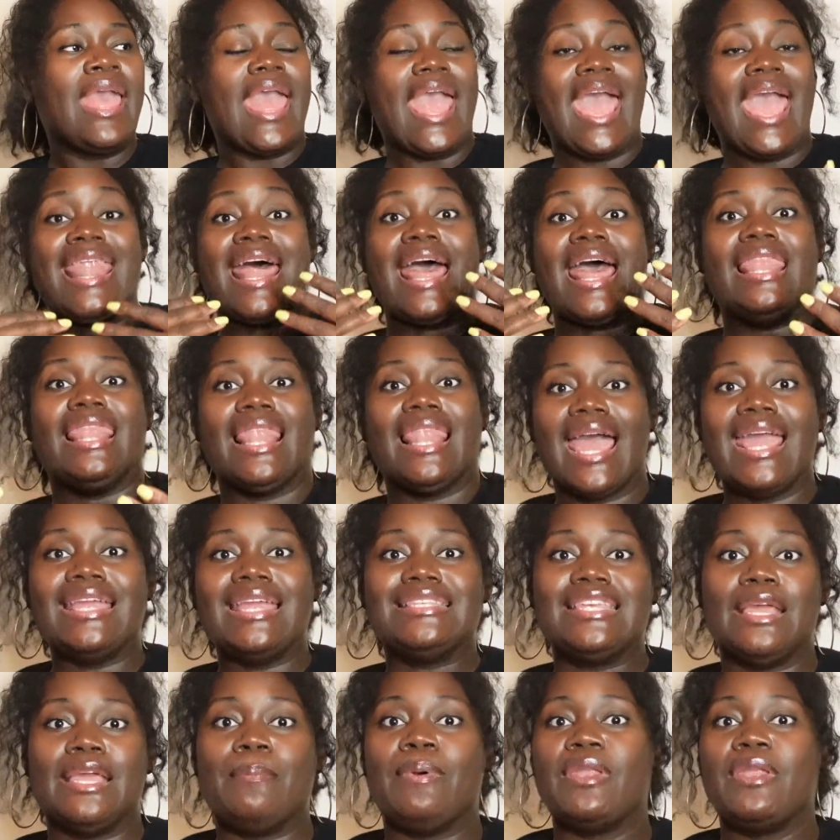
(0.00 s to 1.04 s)
And I
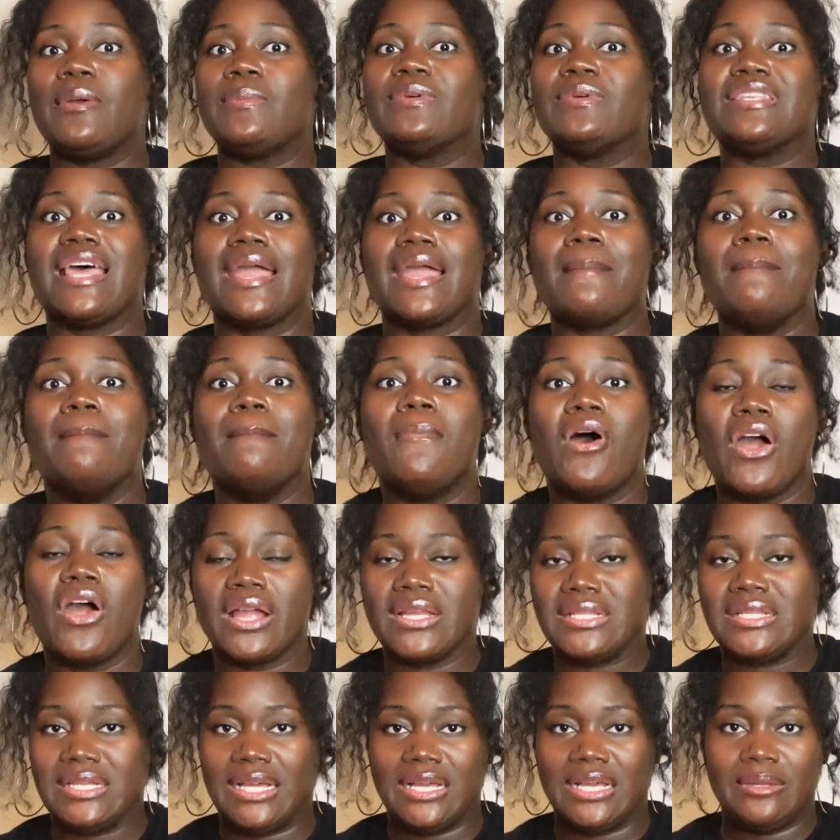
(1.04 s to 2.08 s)
liked it, but it was like
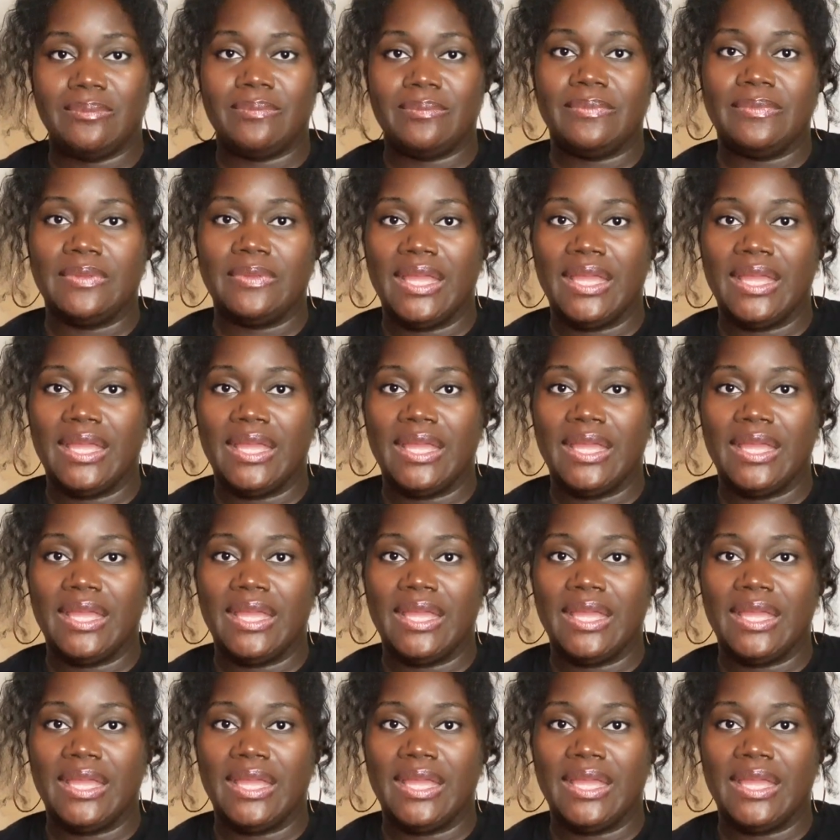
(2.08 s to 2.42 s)
marked up.